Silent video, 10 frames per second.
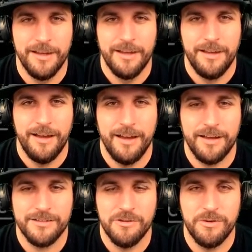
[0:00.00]

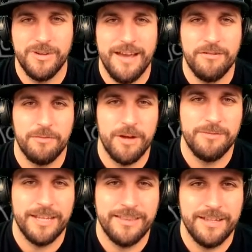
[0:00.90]
So when we have a problem
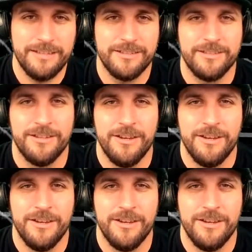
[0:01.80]
like this,